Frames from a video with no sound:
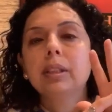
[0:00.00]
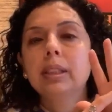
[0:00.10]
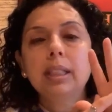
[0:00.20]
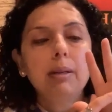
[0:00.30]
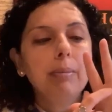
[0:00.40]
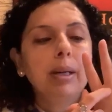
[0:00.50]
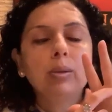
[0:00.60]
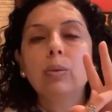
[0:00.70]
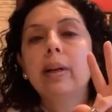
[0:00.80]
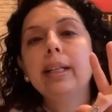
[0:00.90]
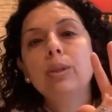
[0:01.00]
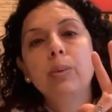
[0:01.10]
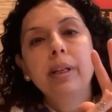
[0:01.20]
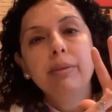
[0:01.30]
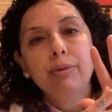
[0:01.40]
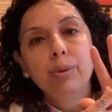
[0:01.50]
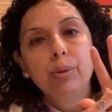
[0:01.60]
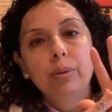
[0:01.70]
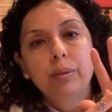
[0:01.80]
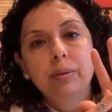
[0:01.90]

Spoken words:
the sun mount, right, 24